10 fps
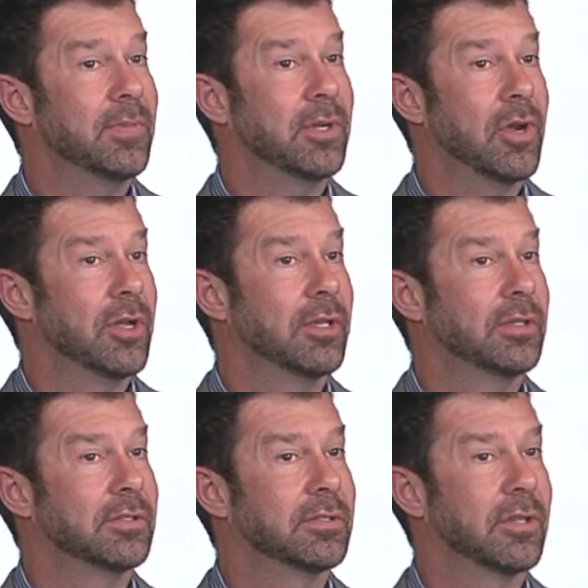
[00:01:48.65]

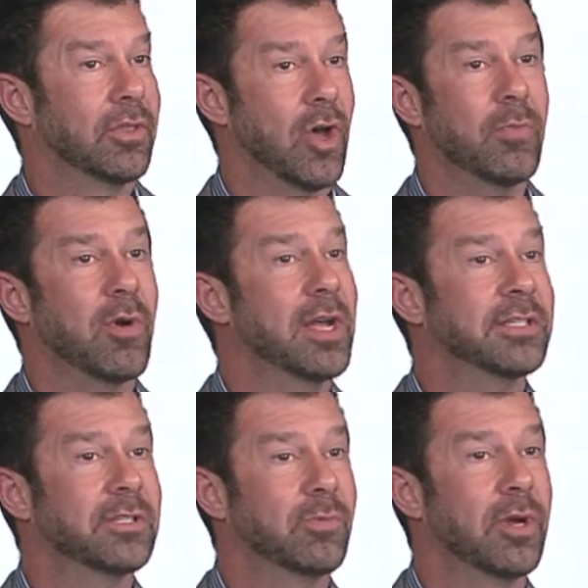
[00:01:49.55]
because the thought
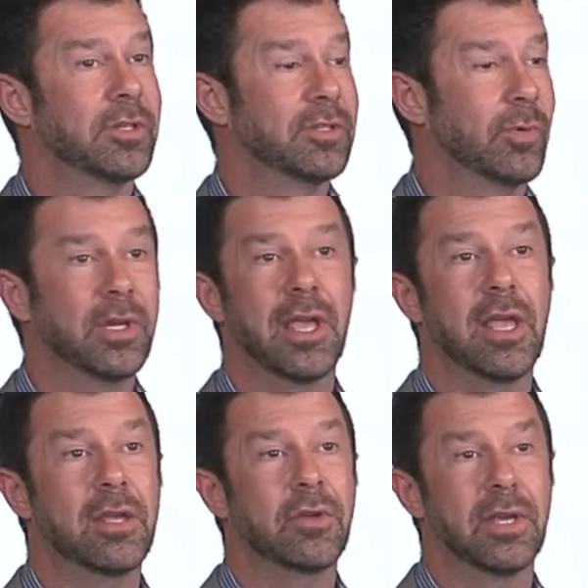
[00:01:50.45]
process was, you were
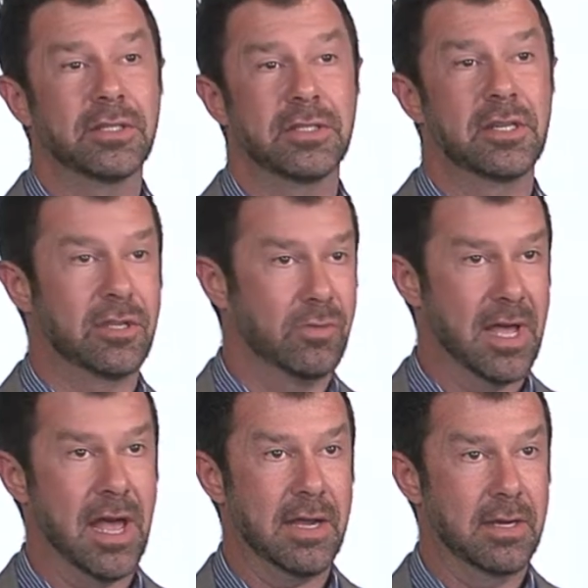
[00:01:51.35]
gay, you got sick, you
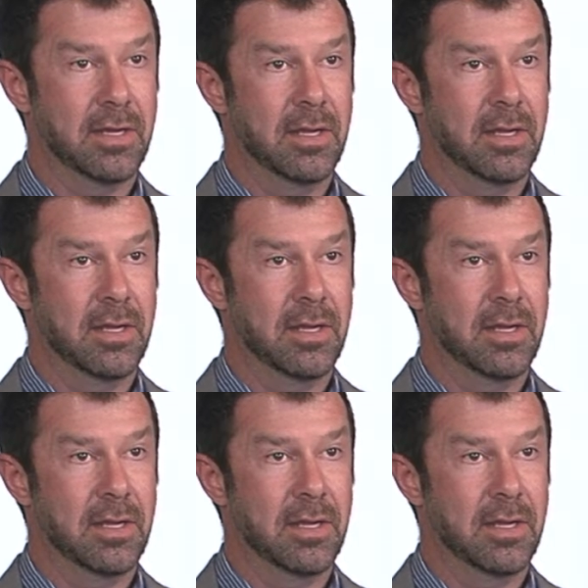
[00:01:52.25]
died.